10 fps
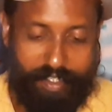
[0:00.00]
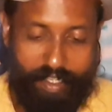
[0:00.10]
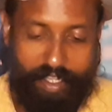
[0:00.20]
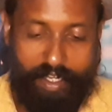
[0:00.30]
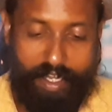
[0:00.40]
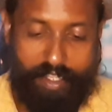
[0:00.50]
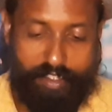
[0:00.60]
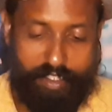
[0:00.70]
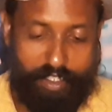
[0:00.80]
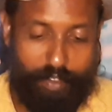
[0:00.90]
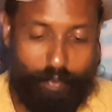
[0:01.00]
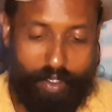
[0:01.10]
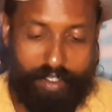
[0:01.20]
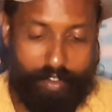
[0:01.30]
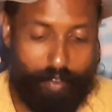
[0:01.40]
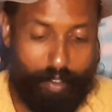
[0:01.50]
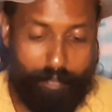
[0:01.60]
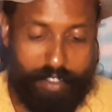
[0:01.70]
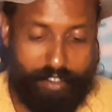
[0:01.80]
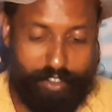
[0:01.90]
And let's see what
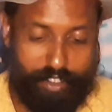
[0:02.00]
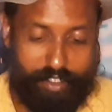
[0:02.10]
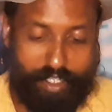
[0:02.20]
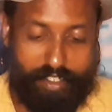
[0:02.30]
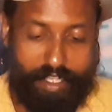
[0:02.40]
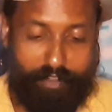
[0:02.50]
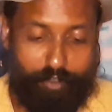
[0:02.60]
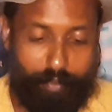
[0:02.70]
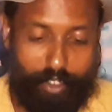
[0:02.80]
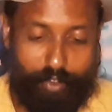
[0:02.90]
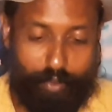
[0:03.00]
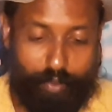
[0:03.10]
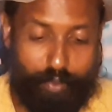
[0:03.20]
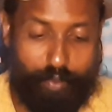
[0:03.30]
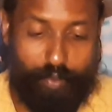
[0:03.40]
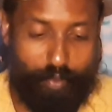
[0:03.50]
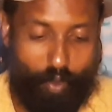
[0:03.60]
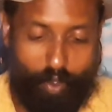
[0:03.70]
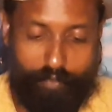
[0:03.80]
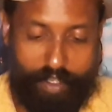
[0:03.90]
messages does it have to bring to
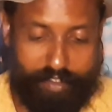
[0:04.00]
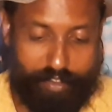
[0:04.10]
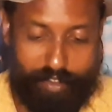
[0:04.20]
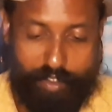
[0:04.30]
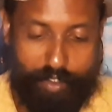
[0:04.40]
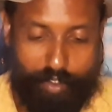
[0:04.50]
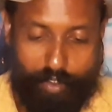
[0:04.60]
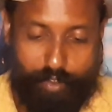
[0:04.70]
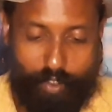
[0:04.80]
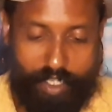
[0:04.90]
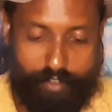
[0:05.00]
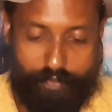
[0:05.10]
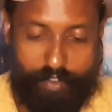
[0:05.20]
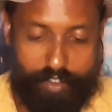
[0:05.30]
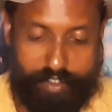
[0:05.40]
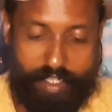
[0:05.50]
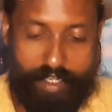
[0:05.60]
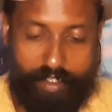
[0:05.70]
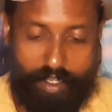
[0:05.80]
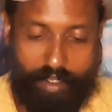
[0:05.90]
all of us. So let's first get a